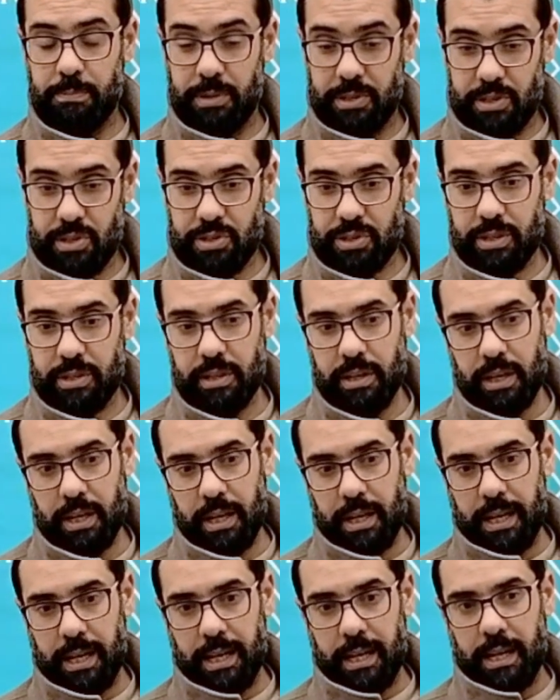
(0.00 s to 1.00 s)
position,
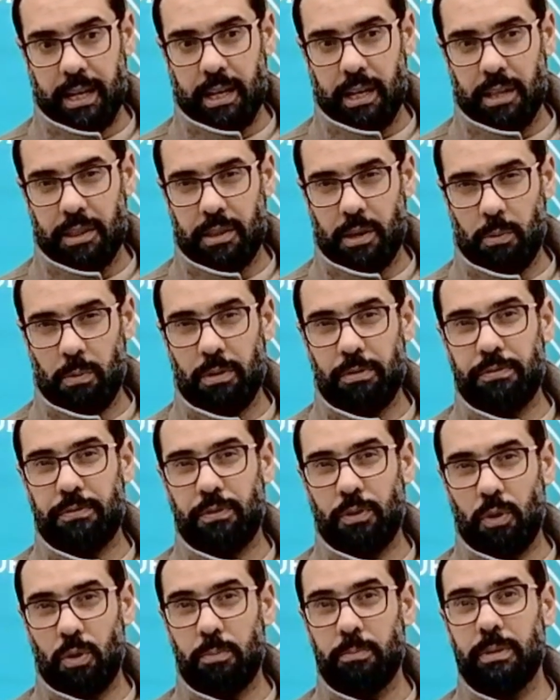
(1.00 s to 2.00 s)
there were
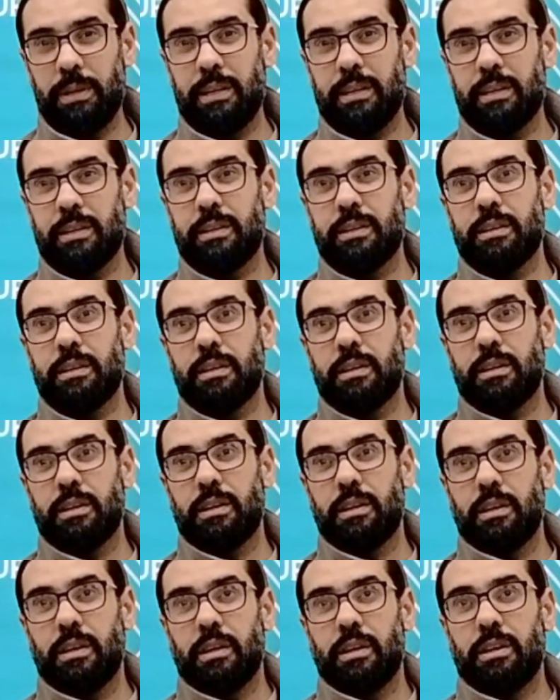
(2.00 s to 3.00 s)
4 million
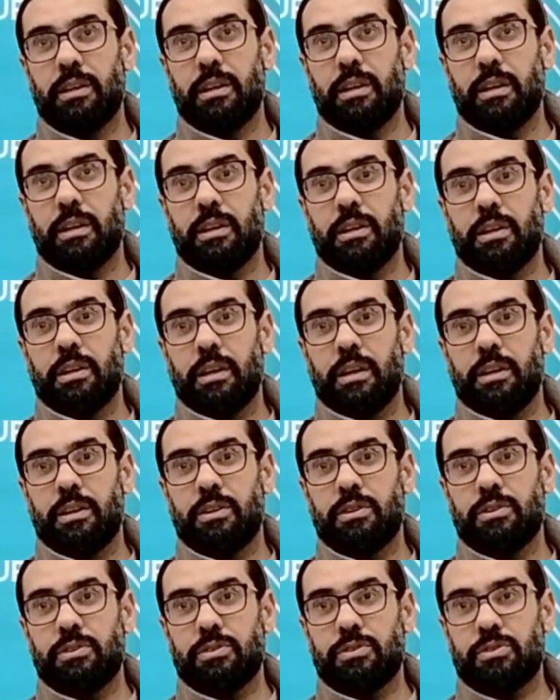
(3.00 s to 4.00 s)

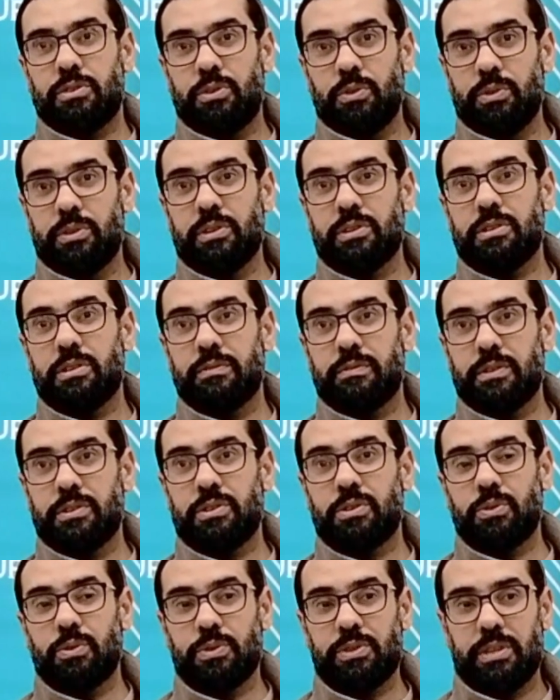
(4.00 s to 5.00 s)
students of the
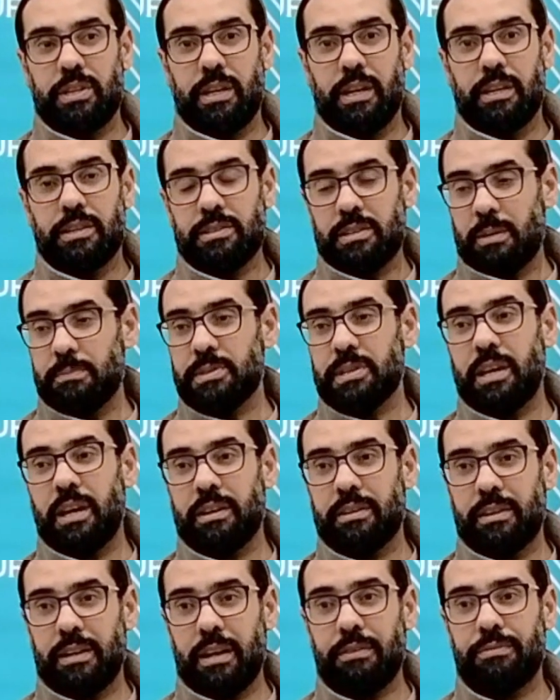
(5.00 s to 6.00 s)
Senussia in
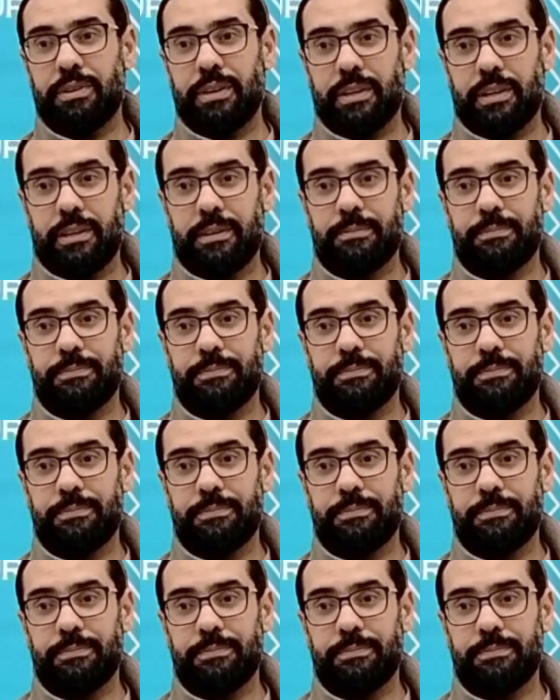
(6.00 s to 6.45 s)
sub-Saharan Africa.